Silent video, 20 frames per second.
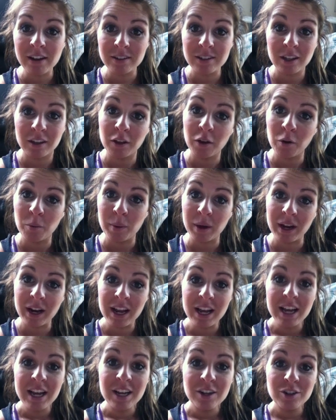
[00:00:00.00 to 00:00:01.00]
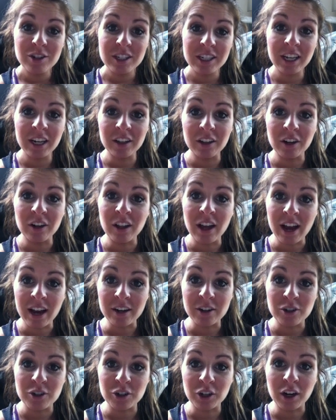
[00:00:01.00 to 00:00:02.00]
a little bit just to get a little
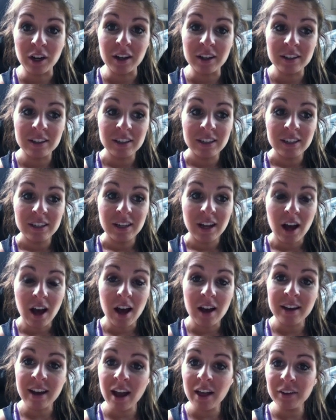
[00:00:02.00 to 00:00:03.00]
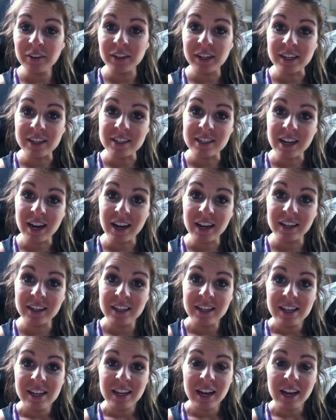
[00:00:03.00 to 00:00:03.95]
extra calorie intake.